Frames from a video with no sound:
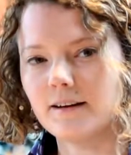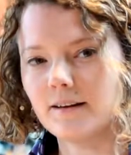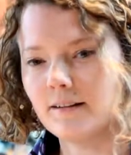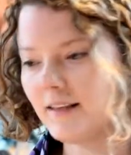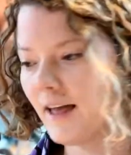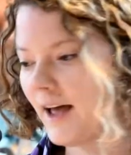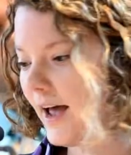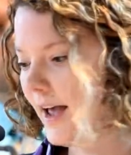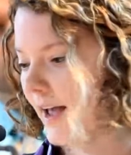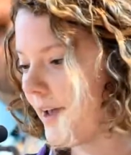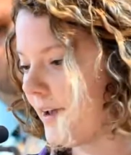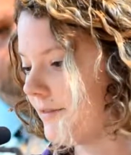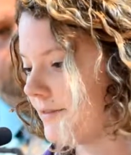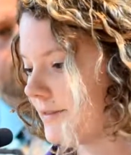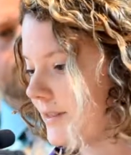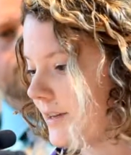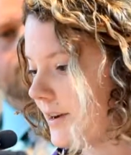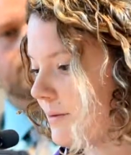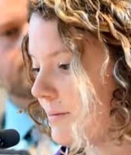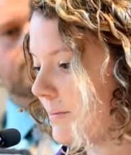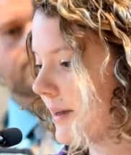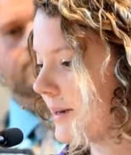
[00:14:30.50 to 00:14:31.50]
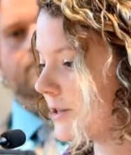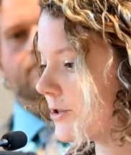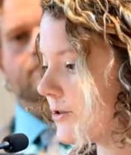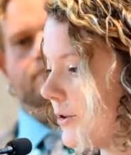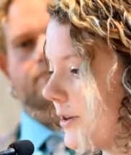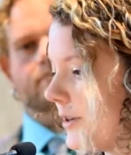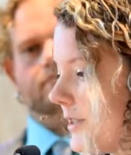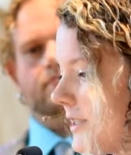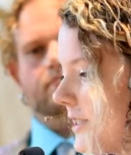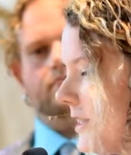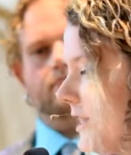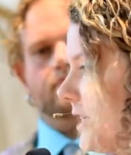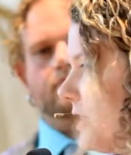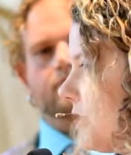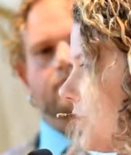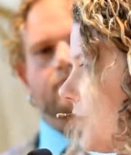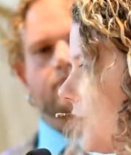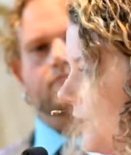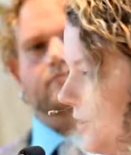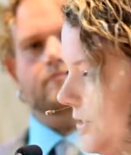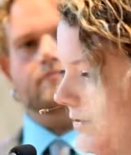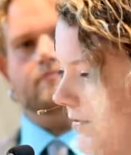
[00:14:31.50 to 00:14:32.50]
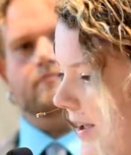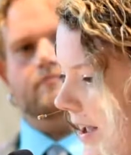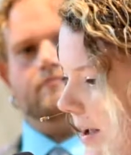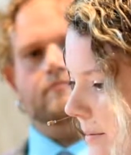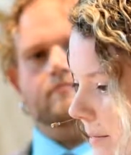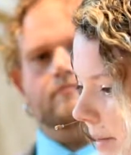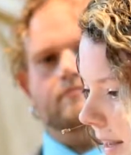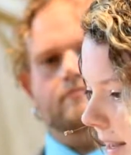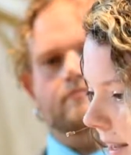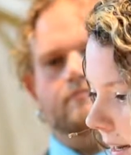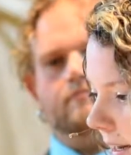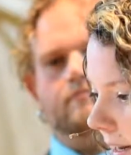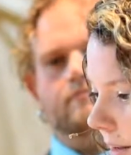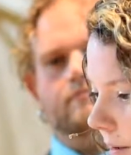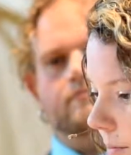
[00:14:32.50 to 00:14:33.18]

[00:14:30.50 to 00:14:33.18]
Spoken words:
their lives, their mentors, teachers, family, and